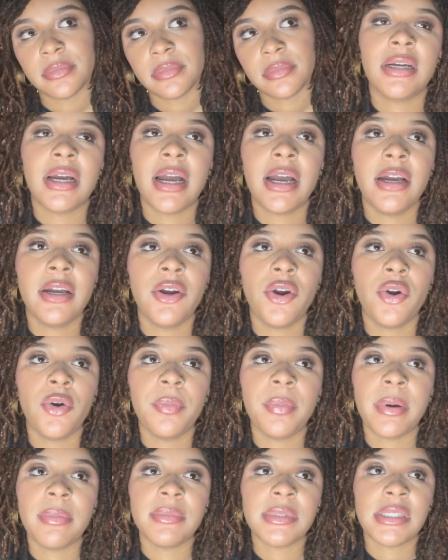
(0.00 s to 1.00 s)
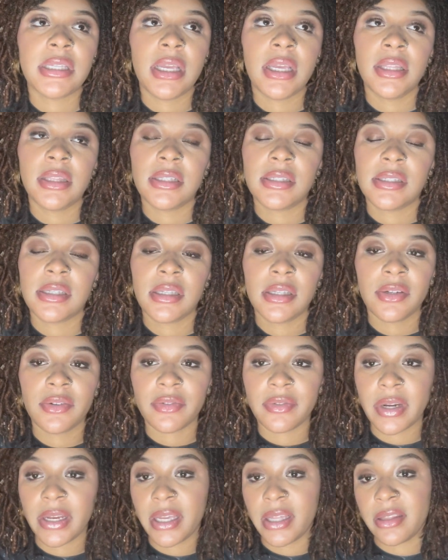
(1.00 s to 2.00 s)
I hope I'm saying this in
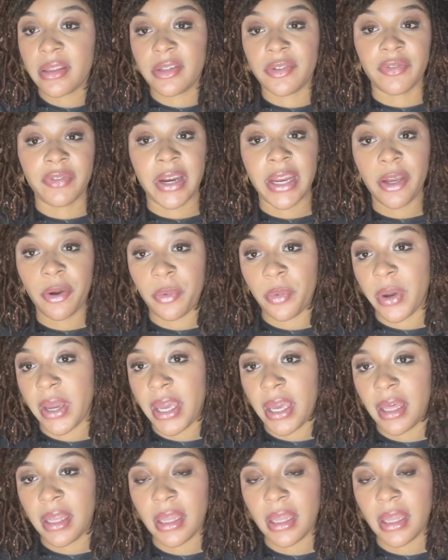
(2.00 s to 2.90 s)
the right way.